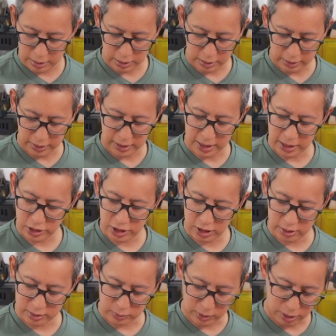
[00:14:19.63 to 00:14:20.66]
then on the edge
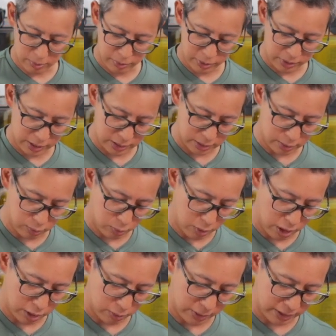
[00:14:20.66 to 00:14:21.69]
here is where I'll put this little
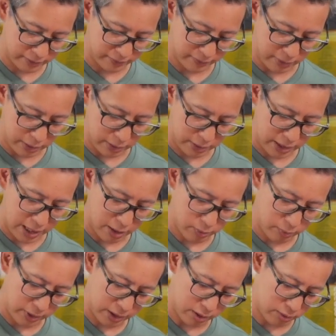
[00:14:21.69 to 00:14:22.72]
water reservoir. Now
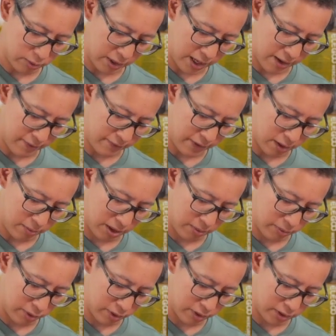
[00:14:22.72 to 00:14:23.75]
we don't have
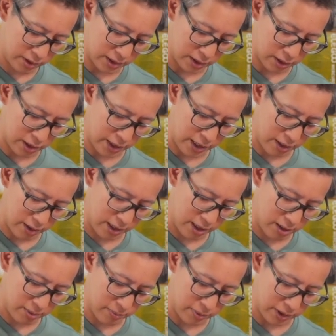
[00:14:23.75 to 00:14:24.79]
hummingbirds in our
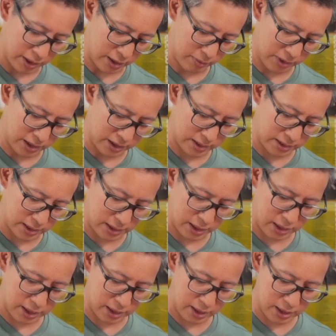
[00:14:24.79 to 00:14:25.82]
area, but I'm going to
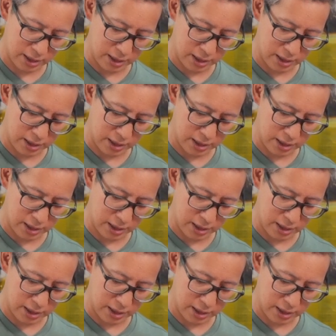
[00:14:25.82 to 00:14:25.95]
see,